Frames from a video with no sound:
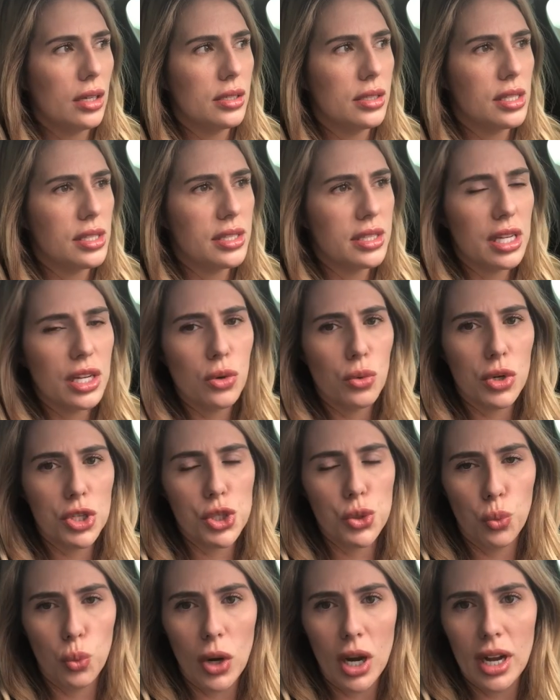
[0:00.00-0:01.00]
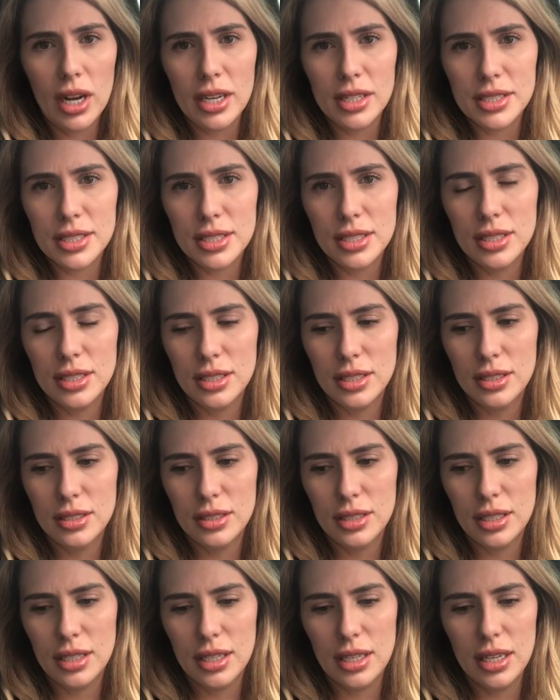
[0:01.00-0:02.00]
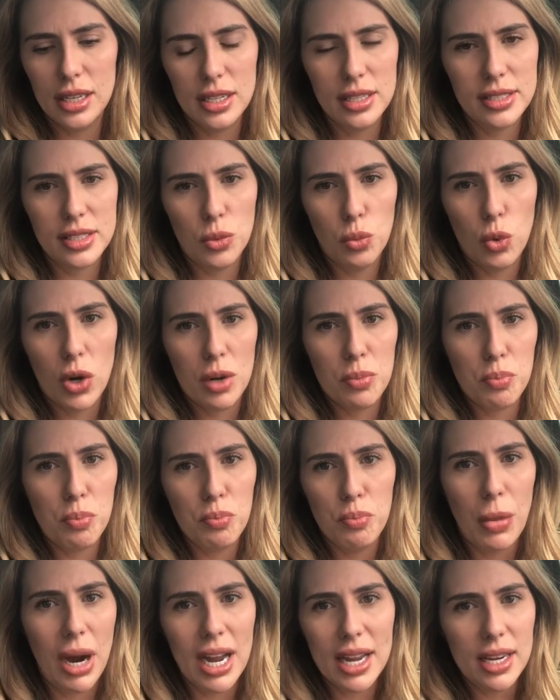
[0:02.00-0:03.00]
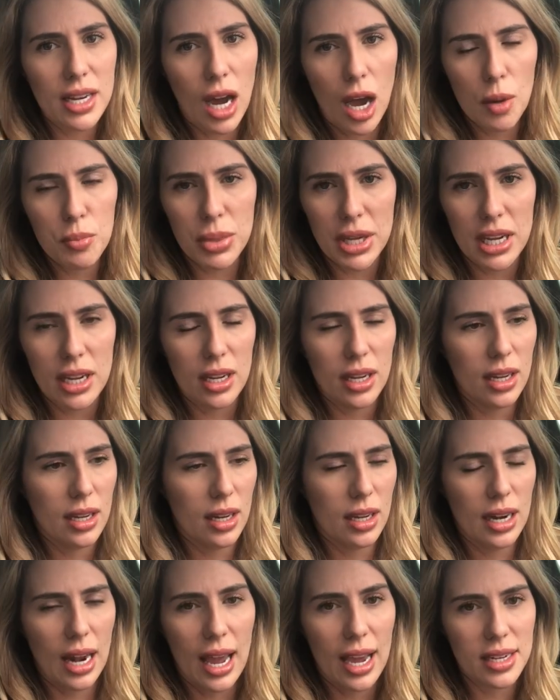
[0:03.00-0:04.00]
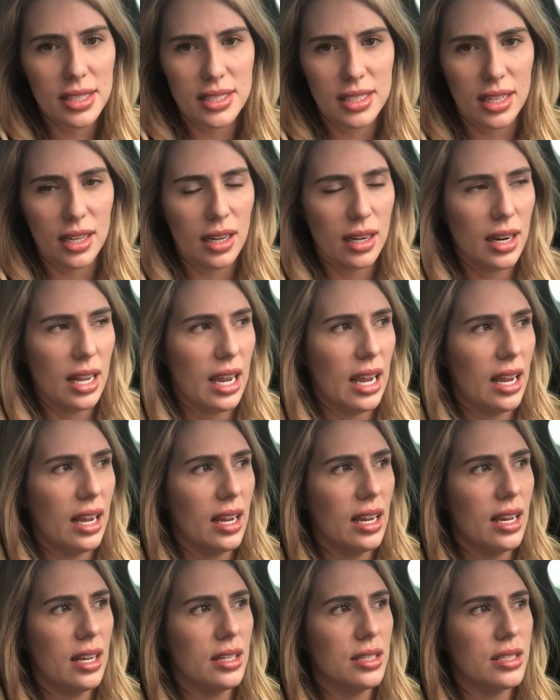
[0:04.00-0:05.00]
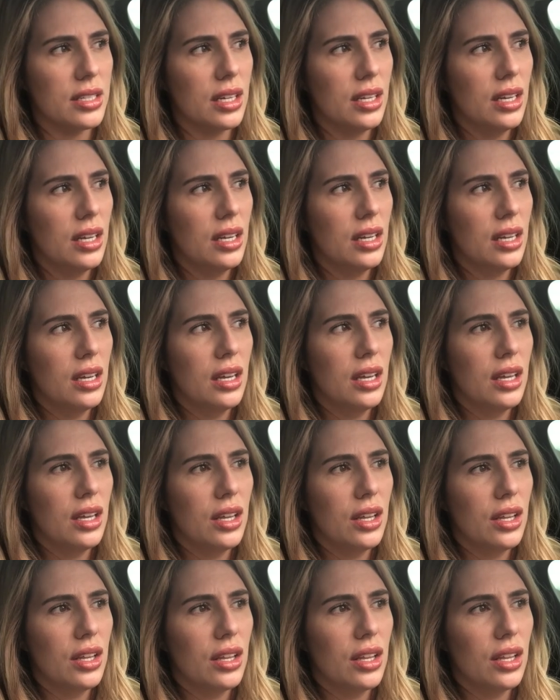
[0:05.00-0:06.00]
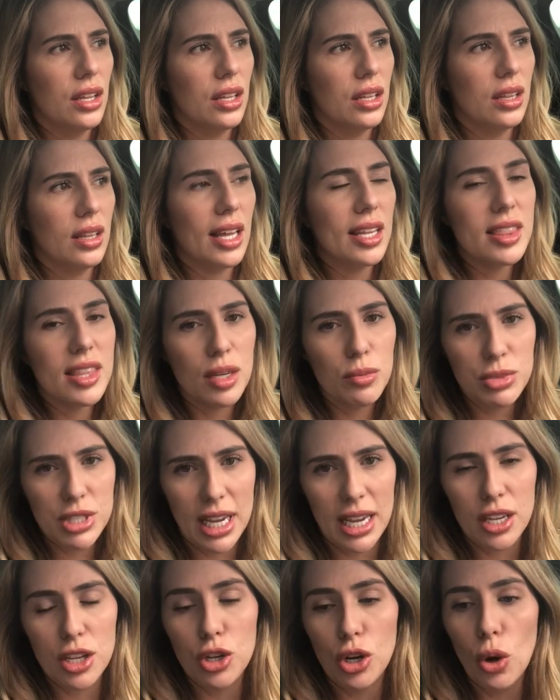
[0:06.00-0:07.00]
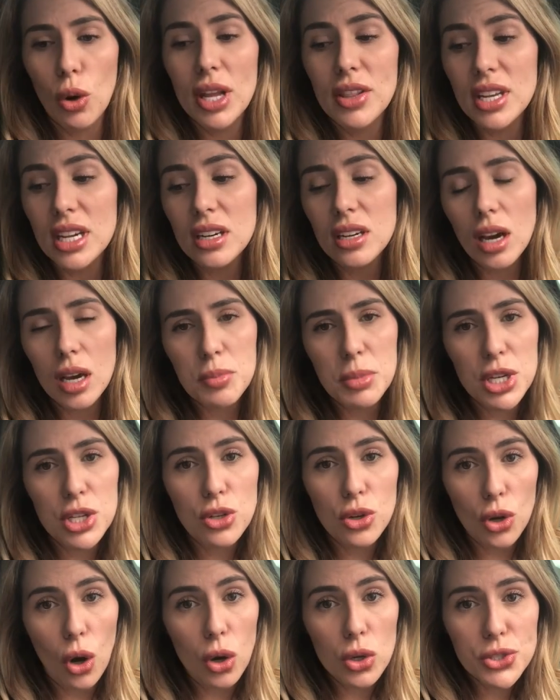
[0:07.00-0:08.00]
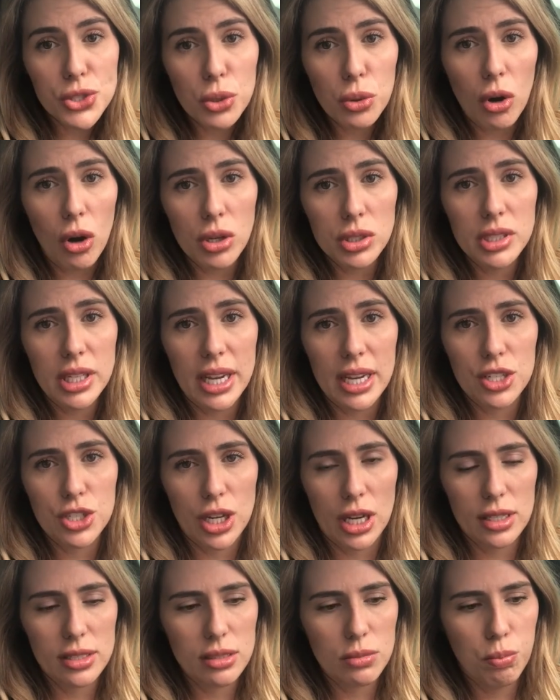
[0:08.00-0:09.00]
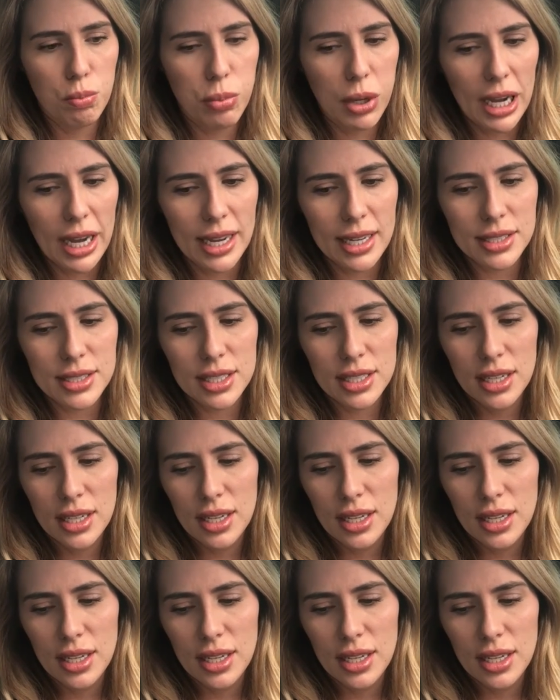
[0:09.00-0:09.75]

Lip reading: distinguish what is and what might not be an accident, and let them take, and then, also call DHS, but